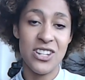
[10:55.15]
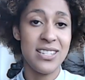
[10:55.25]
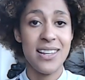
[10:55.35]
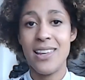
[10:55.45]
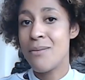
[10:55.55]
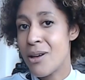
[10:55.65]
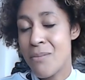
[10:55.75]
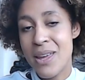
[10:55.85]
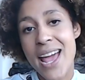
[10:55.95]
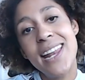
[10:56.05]
just email
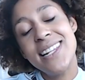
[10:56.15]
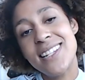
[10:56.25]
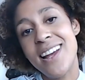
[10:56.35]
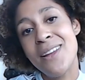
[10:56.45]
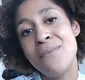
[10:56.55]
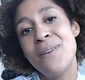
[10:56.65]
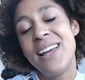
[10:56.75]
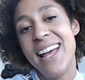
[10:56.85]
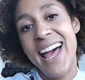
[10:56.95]
me anytime,